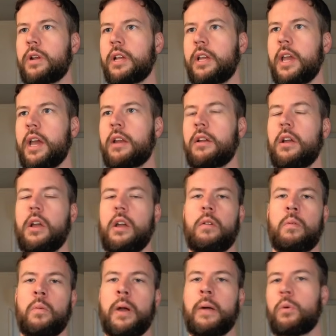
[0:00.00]
And again,
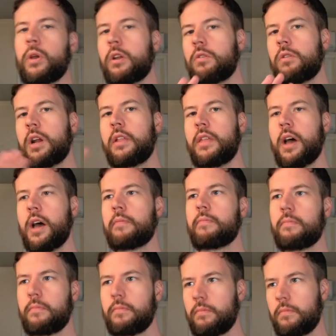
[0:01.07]
remember we created
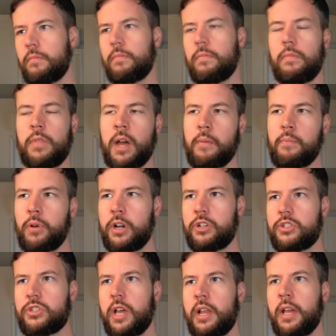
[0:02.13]
that
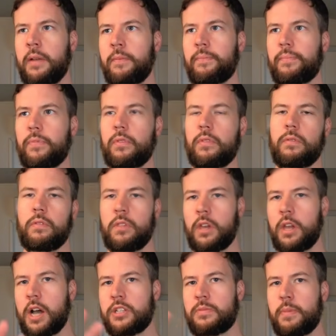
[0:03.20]
bridge setting. The
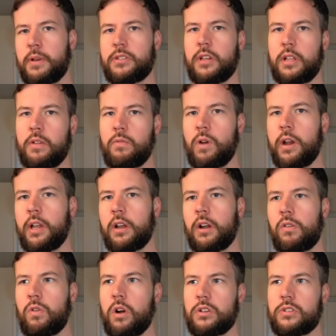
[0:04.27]
guys are basically running
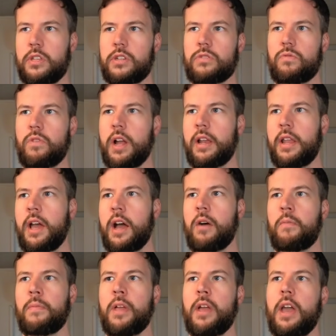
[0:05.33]
across this right
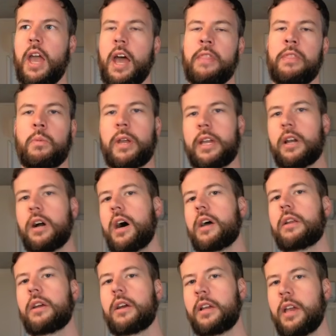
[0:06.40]
now. And then we
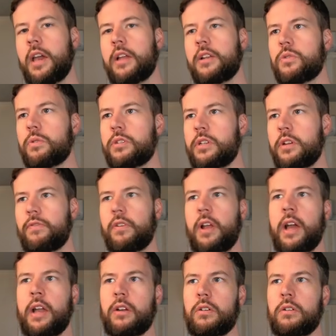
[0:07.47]
cut again to a
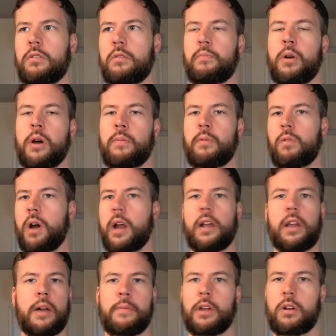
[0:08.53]
different angle, Purple
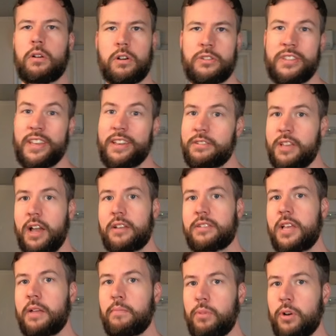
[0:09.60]
Rider coming across the exact
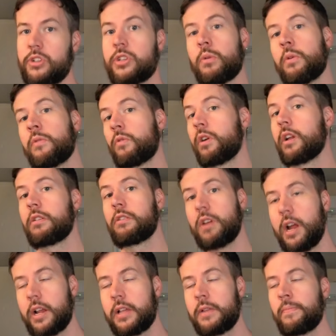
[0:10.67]
same bridge that we've already
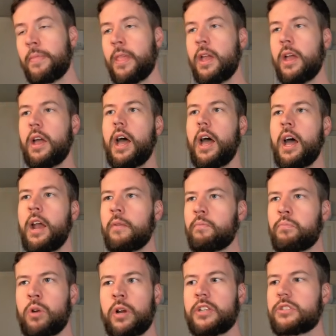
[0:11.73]
created. And
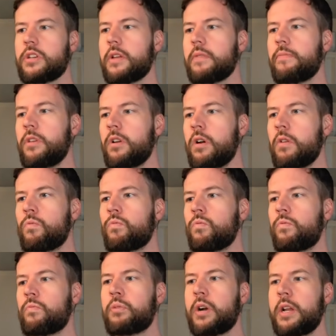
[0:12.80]
it brings it, you
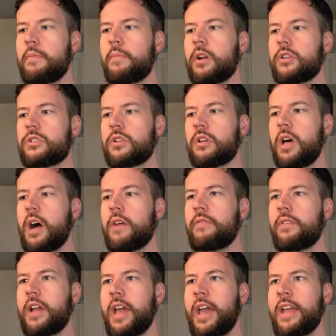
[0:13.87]
know, pretty much to
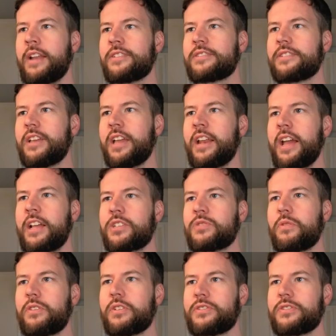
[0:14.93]
life. And it
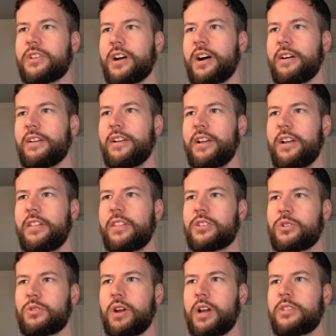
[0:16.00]
ends with this
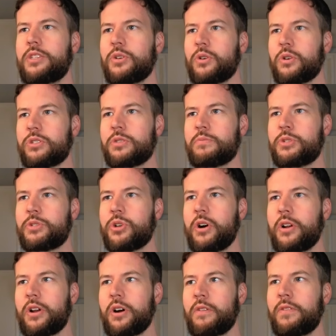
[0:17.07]
this crazy awesome
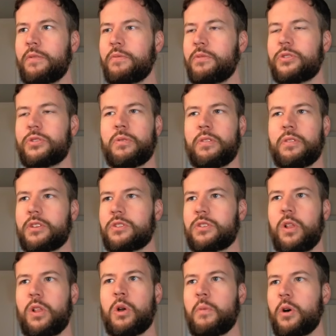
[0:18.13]
shot of him just doing this
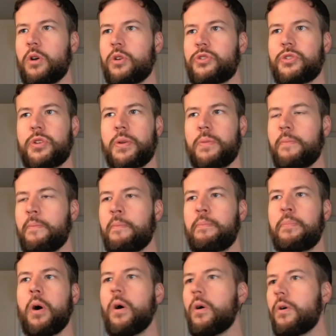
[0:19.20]
slow motion
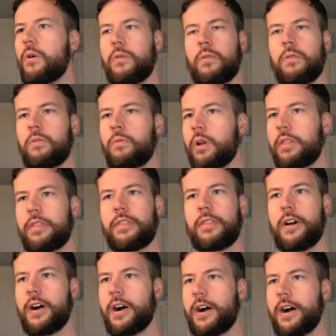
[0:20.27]
bow
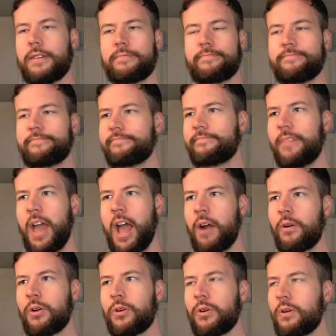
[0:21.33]
with
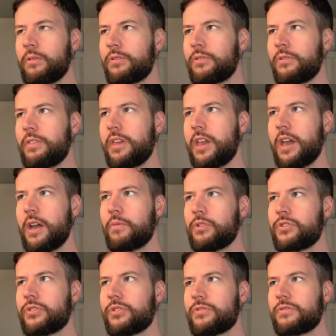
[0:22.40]
arrow going through the air,
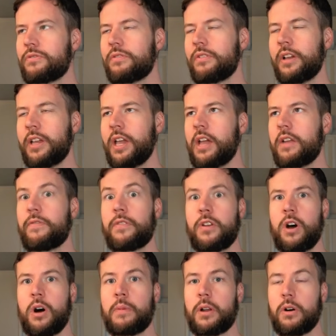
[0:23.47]
which is again
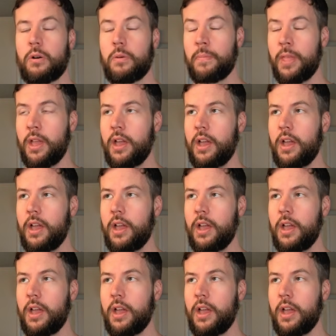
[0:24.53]
phenomenal.